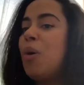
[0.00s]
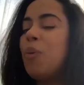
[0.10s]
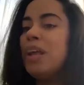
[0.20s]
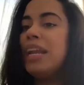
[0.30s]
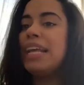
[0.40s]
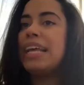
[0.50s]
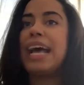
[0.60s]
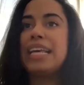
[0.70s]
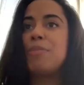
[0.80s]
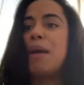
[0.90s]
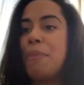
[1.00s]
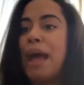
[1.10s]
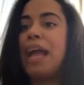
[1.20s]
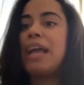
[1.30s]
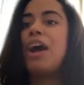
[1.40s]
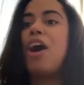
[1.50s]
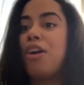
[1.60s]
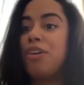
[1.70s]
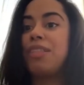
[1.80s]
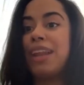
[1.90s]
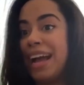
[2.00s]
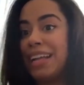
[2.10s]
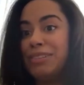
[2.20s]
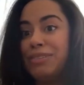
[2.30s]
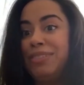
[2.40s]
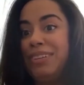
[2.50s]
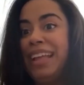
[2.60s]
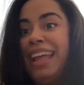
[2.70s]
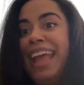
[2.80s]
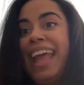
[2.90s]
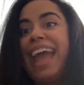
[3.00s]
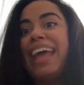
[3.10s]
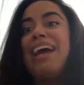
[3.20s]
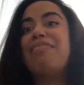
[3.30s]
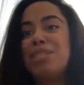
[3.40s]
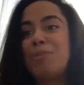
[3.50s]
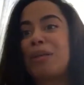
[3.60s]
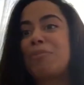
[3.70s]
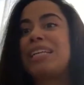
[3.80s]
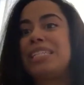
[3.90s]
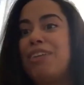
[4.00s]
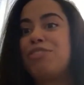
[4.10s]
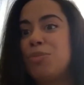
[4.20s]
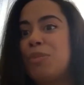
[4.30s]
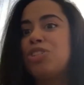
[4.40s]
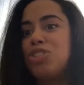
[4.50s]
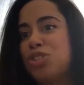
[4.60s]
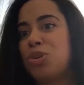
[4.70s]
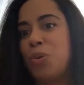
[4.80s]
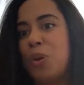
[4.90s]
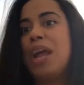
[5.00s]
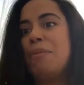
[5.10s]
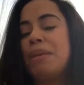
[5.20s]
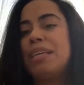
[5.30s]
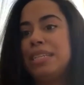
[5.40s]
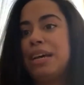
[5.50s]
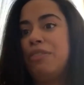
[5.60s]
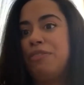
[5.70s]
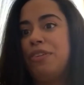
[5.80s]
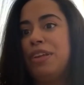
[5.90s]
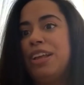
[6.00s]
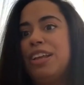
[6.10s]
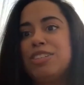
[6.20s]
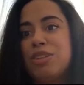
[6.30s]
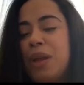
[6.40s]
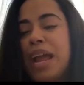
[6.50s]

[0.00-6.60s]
No one has my back harder than I do. Mm. And I respect myself too much to quit on myself. Let's go.